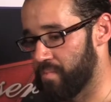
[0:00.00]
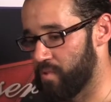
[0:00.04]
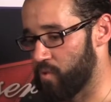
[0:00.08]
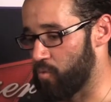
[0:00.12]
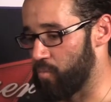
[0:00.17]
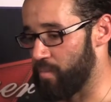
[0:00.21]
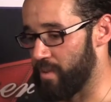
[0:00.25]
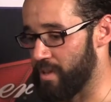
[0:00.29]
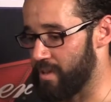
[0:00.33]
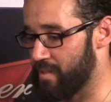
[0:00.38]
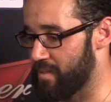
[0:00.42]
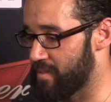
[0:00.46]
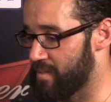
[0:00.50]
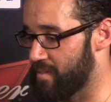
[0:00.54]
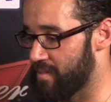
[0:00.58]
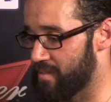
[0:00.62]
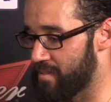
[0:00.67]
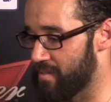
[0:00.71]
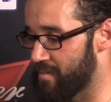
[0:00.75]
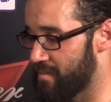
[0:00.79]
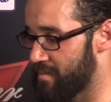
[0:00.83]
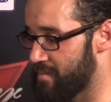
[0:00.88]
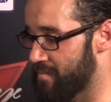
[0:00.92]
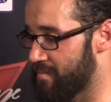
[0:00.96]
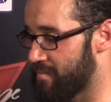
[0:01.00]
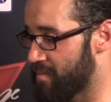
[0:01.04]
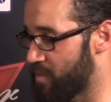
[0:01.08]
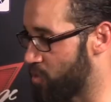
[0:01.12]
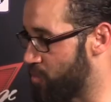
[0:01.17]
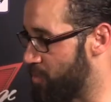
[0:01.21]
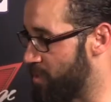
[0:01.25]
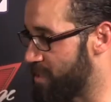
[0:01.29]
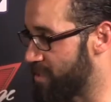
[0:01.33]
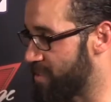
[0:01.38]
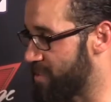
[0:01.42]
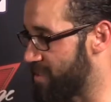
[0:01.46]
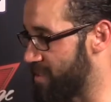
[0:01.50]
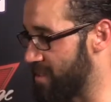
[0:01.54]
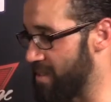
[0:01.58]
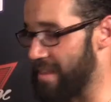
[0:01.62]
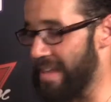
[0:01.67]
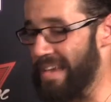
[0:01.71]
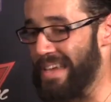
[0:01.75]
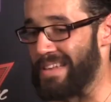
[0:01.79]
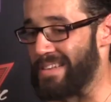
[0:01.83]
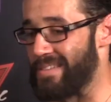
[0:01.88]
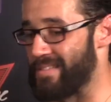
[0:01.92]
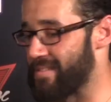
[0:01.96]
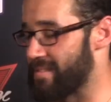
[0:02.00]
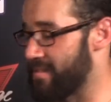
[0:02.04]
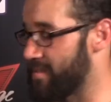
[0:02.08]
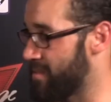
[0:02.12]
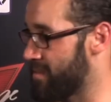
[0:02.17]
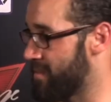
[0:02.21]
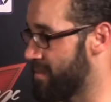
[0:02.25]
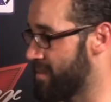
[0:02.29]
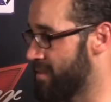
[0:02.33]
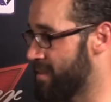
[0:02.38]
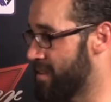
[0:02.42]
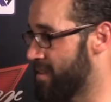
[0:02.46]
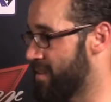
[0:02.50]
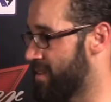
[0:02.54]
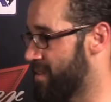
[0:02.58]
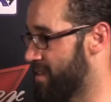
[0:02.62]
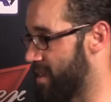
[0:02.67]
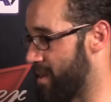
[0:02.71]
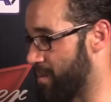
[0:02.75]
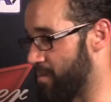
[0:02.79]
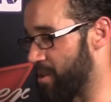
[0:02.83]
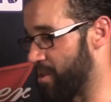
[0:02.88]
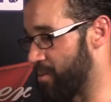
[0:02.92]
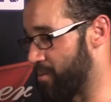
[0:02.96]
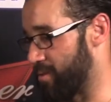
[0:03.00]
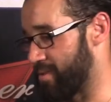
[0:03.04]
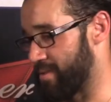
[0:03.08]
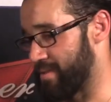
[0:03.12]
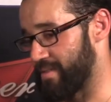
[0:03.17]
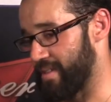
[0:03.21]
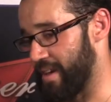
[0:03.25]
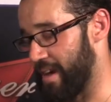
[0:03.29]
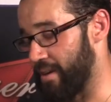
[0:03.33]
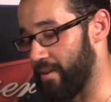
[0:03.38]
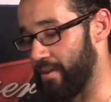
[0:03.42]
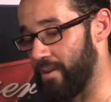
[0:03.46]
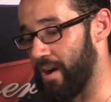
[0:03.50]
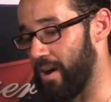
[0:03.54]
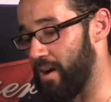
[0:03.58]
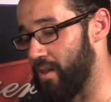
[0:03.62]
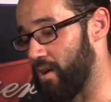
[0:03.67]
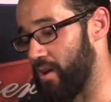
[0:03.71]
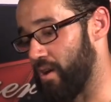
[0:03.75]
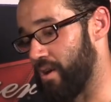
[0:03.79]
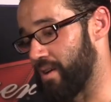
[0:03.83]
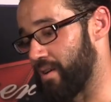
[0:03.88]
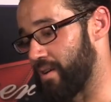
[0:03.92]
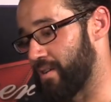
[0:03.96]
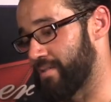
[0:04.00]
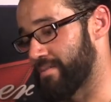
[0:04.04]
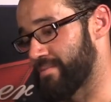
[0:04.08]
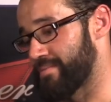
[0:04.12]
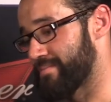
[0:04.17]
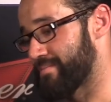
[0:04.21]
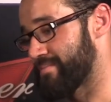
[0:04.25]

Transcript: 2 minutes. 2 minutes at the latest. It was, I don't know how long,